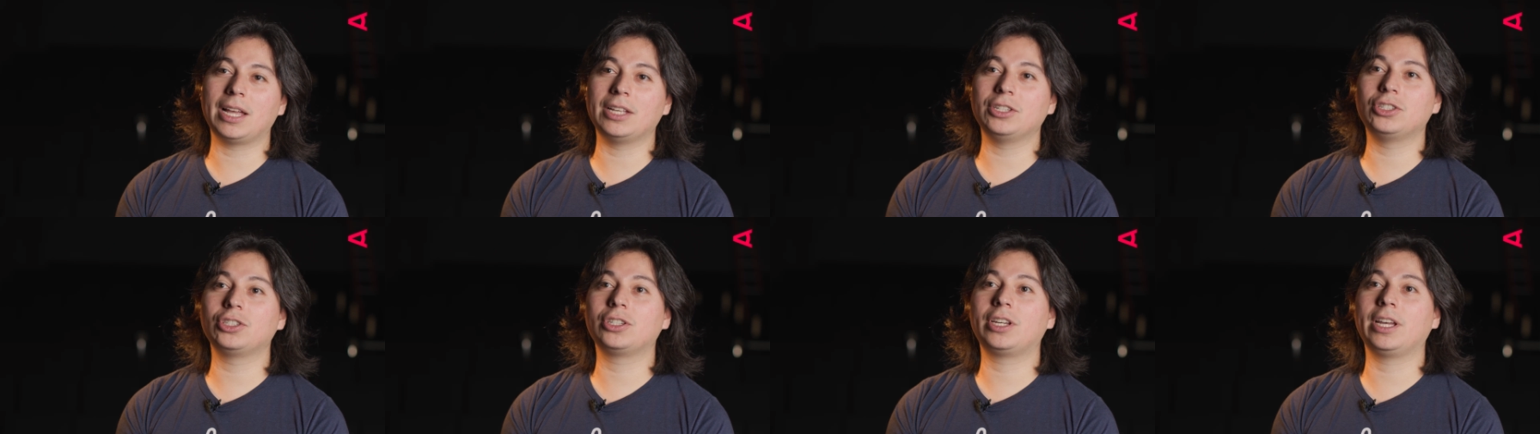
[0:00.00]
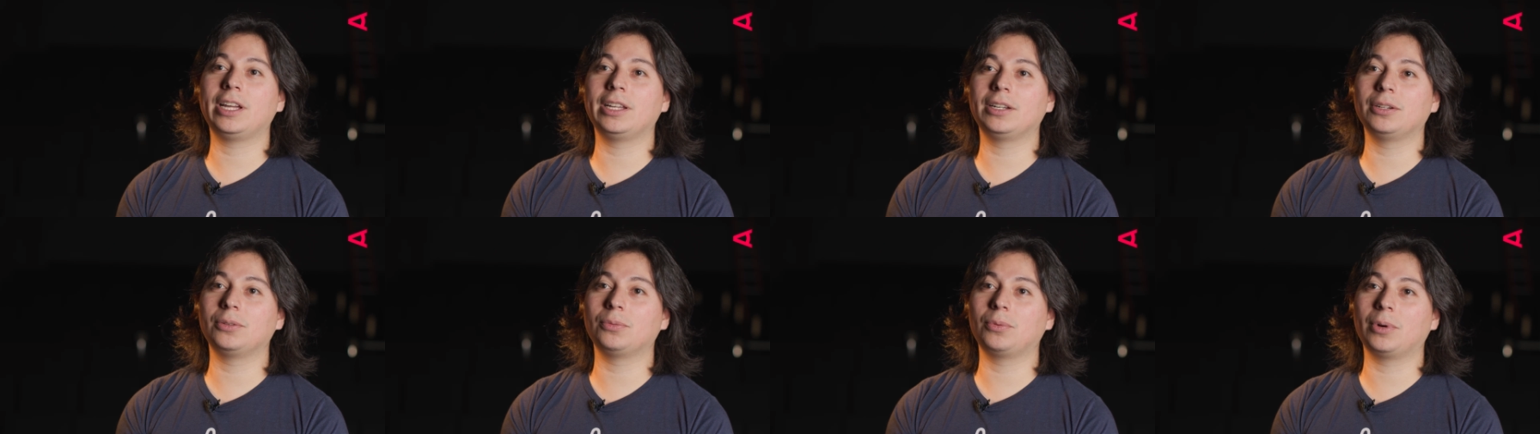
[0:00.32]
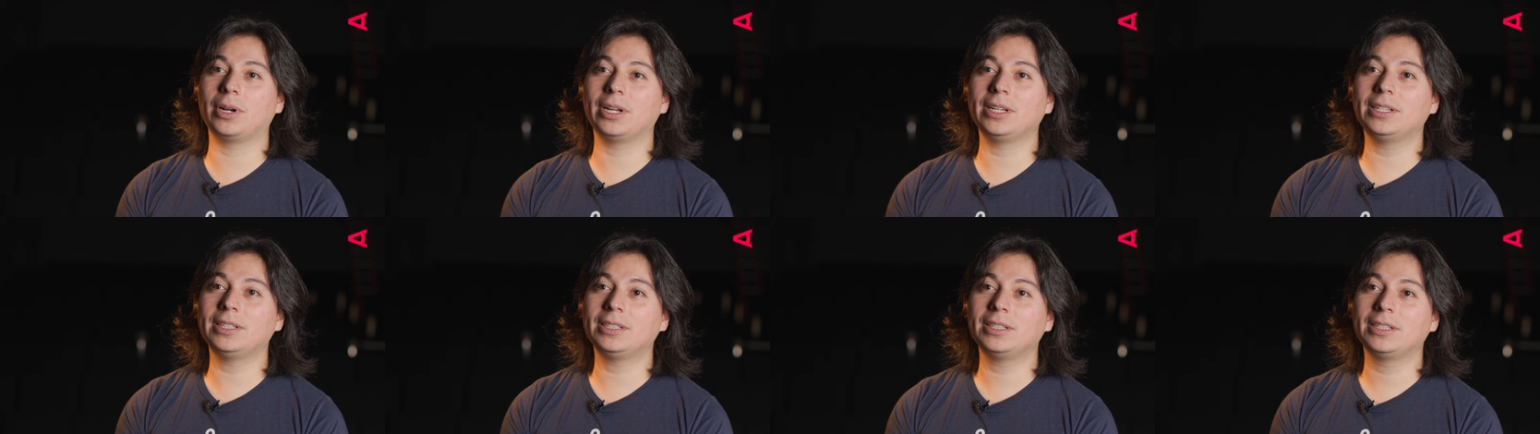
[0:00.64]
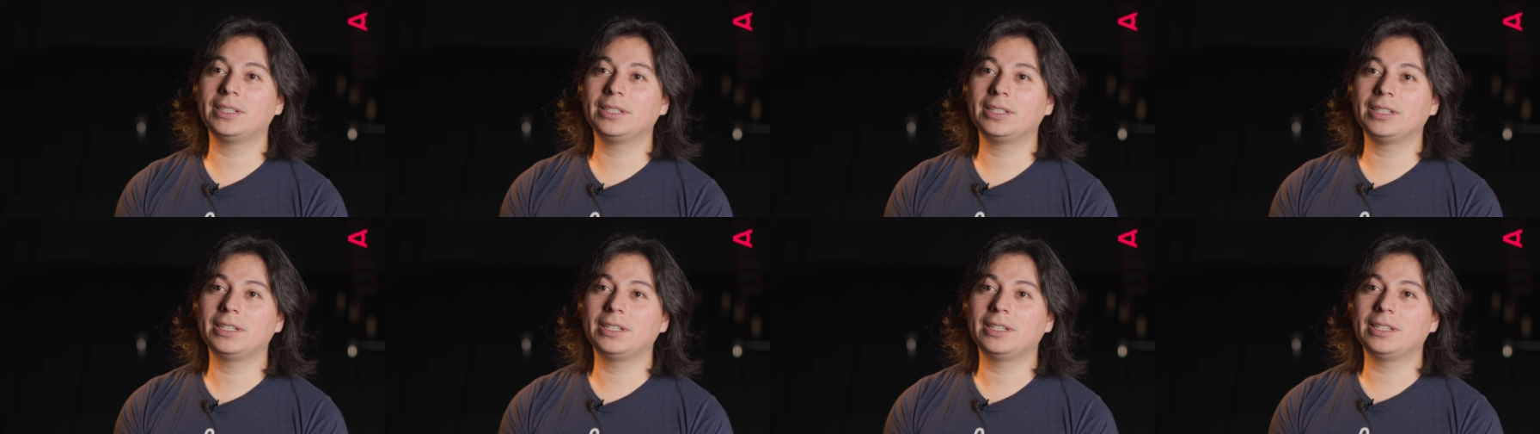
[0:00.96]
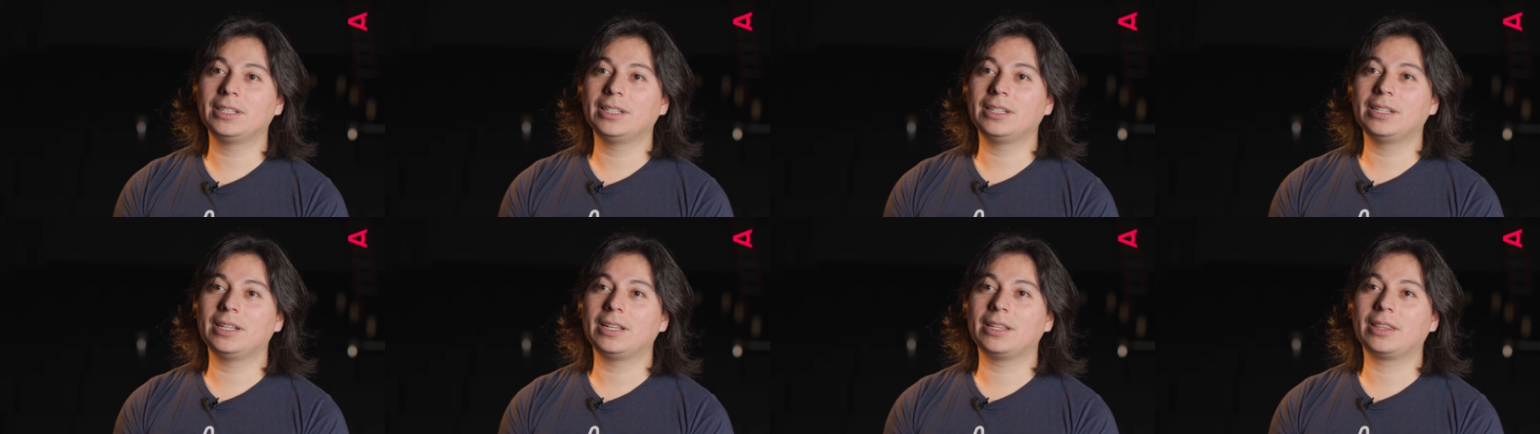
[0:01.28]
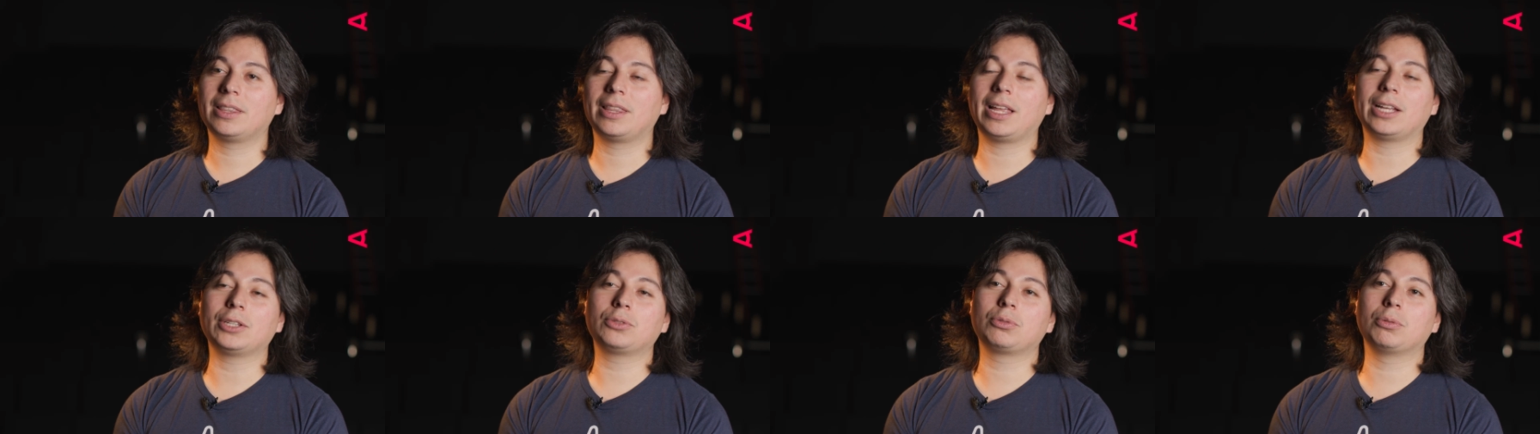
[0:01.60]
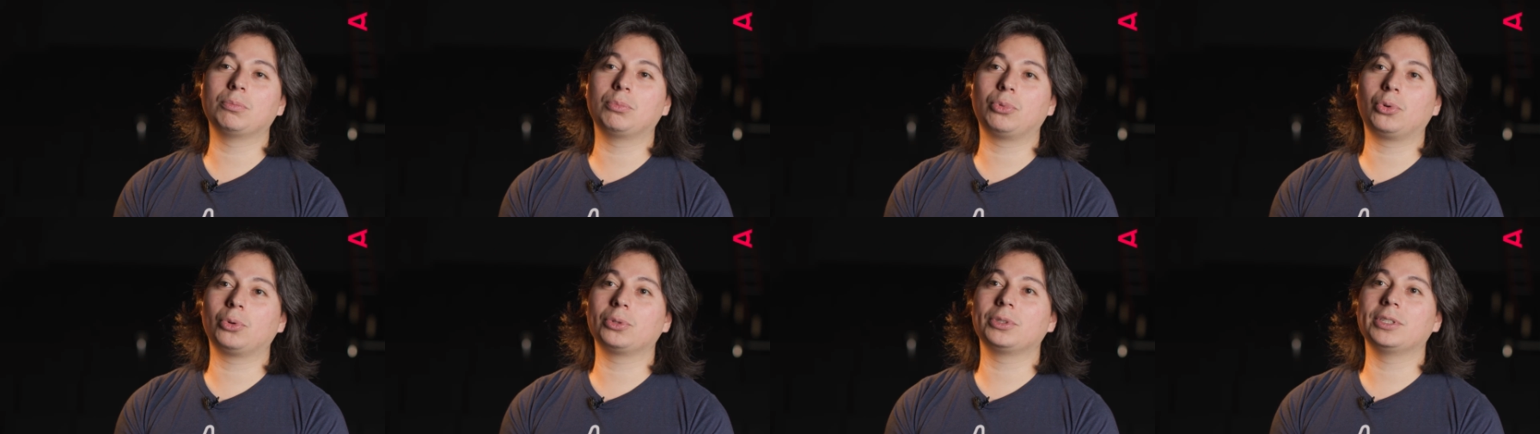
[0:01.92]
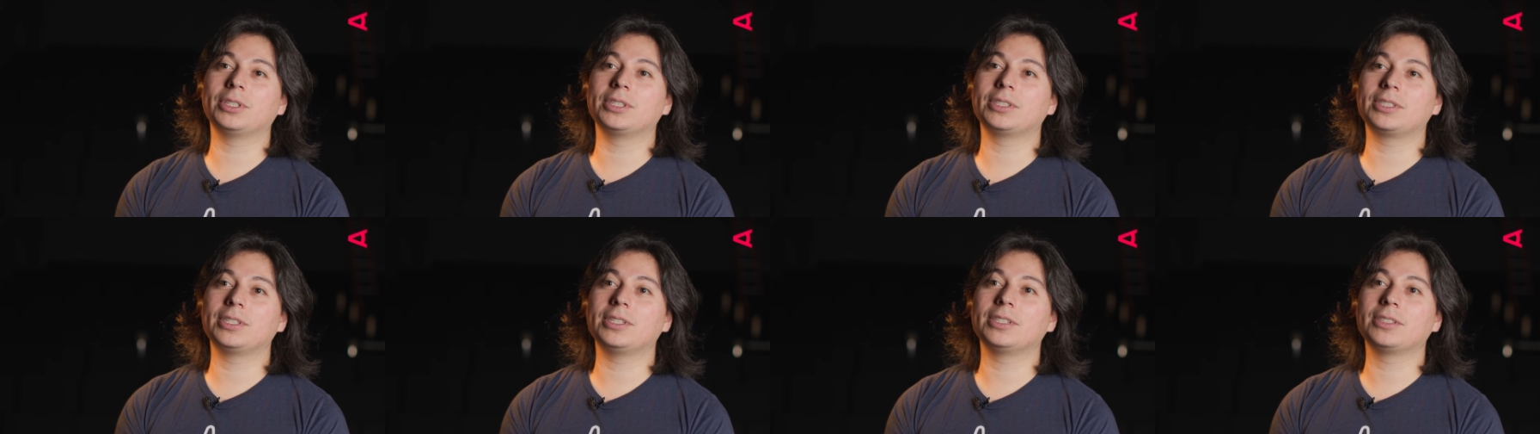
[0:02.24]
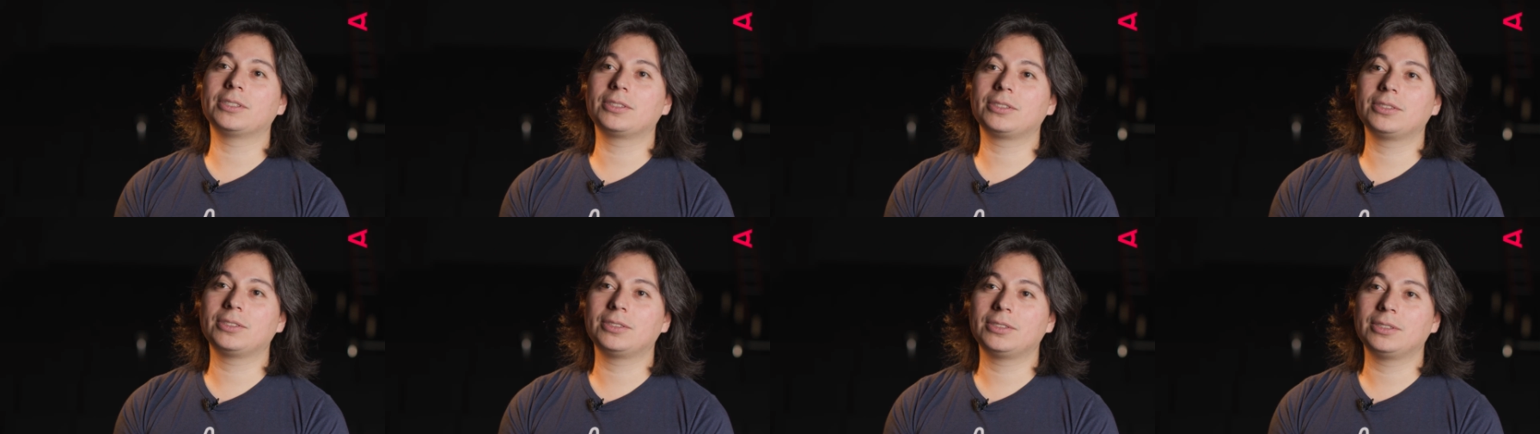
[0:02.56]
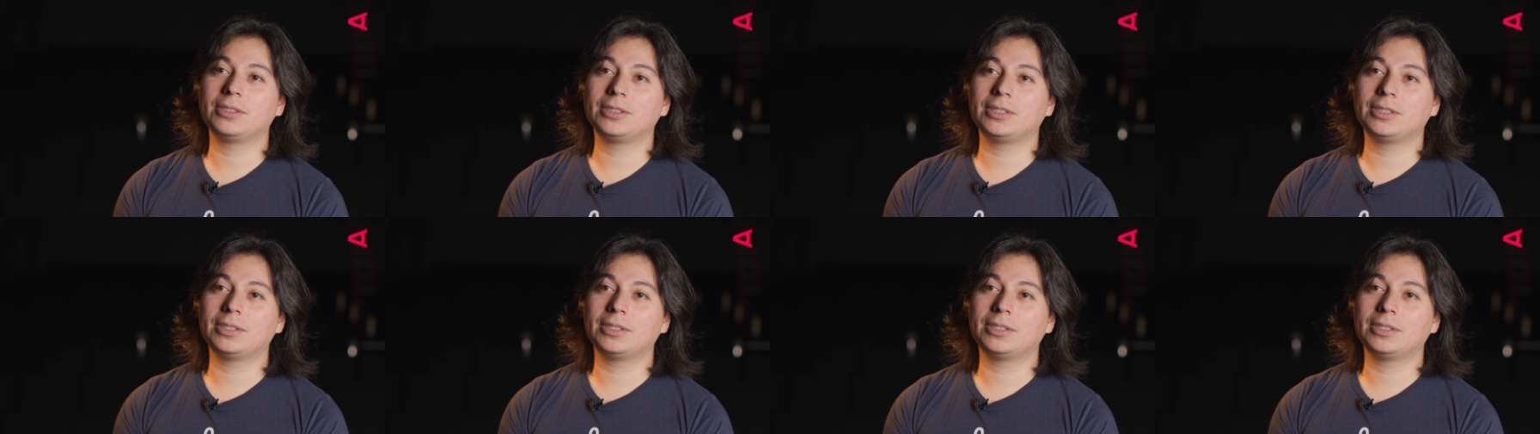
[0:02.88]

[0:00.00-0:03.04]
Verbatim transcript: educated way. That's what boldness is.